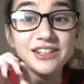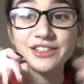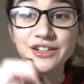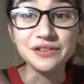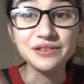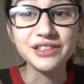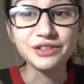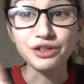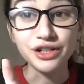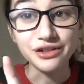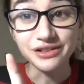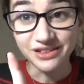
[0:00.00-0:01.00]
Note, this
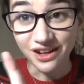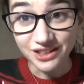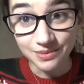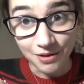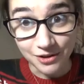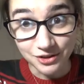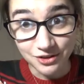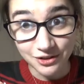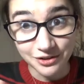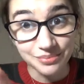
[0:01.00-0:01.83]
video is not sponsored,